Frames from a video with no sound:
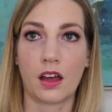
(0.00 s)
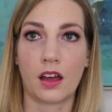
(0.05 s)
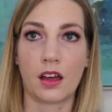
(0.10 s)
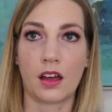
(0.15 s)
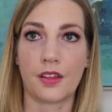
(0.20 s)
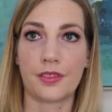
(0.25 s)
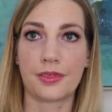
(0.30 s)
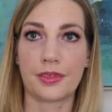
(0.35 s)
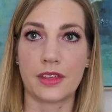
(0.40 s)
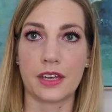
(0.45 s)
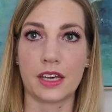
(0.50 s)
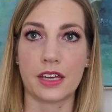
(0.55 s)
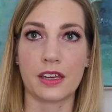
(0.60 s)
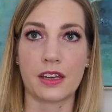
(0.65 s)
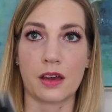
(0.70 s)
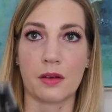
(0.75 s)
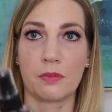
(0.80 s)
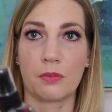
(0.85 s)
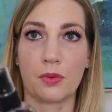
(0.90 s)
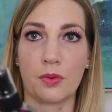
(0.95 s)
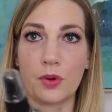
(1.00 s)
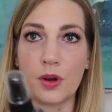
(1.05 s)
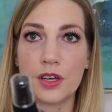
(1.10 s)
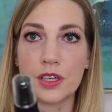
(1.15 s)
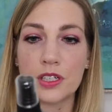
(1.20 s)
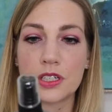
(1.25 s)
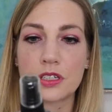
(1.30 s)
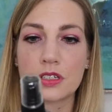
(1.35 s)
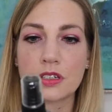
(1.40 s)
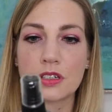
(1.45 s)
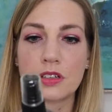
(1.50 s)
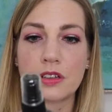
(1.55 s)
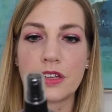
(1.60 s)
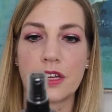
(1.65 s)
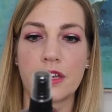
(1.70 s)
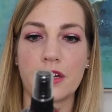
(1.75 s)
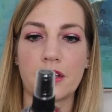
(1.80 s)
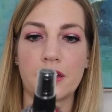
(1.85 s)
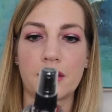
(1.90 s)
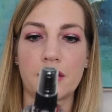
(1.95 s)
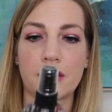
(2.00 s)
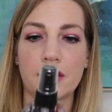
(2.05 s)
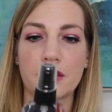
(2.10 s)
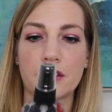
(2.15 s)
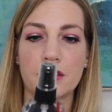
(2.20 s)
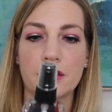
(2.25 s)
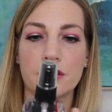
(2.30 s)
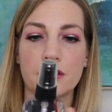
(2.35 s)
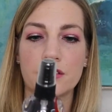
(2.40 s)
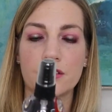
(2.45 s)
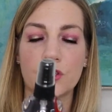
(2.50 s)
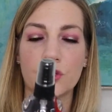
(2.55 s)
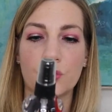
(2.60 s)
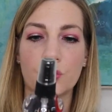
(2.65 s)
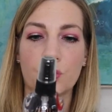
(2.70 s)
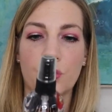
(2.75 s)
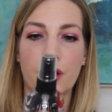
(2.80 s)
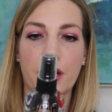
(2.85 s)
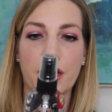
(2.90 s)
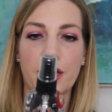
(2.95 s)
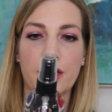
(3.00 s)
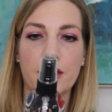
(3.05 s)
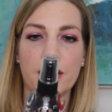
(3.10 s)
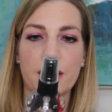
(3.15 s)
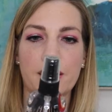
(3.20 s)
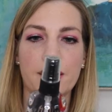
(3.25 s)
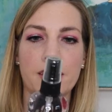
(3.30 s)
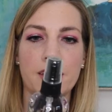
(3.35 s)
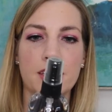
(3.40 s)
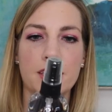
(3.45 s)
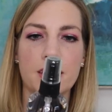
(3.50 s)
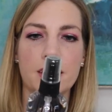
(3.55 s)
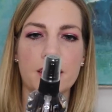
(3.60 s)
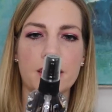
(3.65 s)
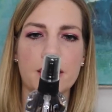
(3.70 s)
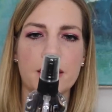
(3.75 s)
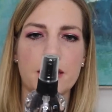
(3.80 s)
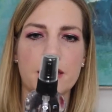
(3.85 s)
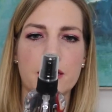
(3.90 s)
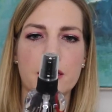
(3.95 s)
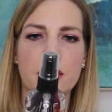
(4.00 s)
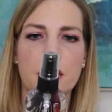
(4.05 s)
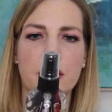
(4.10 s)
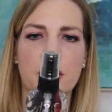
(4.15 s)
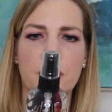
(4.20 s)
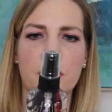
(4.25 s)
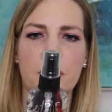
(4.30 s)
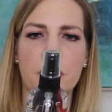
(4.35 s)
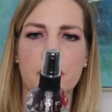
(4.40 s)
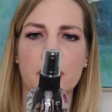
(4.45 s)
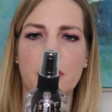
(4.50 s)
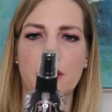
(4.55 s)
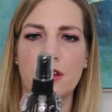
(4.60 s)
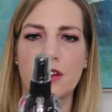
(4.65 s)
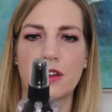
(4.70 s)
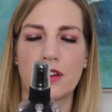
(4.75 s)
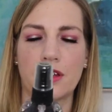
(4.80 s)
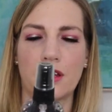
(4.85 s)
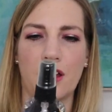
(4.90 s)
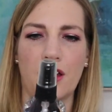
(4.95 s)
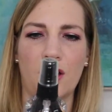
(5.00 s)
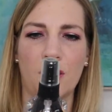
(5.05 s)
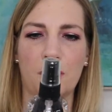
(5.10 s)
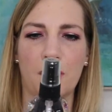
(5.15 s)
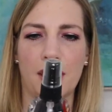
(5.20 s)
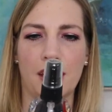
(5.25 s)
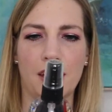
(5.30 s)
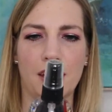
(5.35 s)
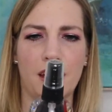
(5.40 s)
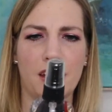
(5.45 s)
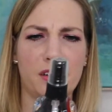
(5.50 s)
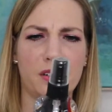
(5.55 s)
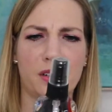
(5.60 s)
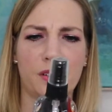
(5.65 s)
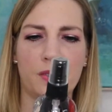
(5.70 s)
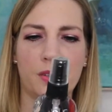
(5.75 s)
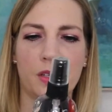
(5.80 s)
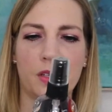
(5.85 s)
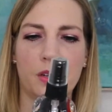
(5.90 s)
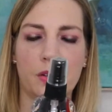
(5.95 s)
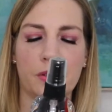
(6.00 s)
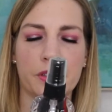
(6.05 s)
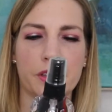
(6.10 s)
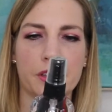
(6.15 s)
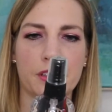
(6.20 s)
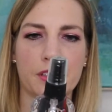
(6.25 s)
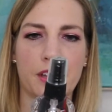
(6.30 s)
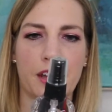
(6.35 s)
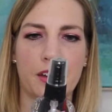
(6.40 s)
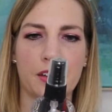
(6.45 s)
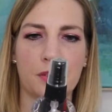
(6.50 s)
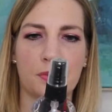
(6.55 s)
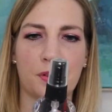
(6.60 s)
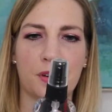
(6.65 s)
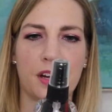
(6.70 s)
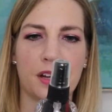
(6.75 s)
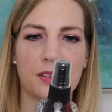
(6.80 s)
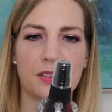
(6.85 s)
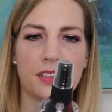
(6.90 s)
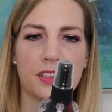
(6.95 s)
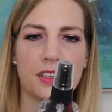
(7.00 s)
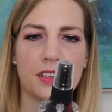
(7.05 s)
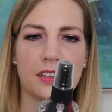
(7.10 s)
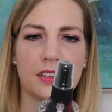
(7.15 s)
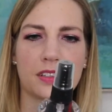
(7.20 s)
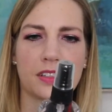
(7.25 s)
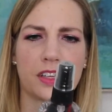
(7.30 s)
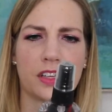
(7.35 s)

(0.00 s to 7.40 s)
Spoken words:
On the brush cleaning train, this is some, oh man, I don't even know how to pronounce this.